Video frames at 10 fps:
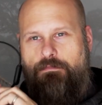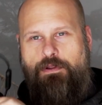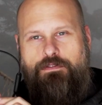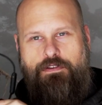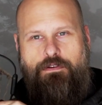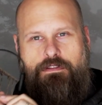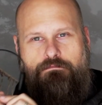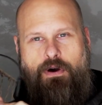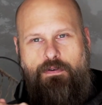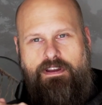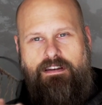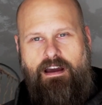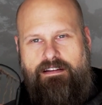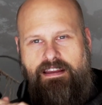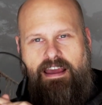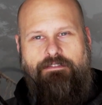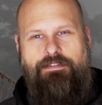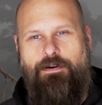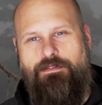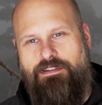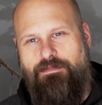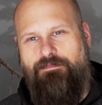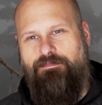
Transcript: Bluetooth bone conducting headphones.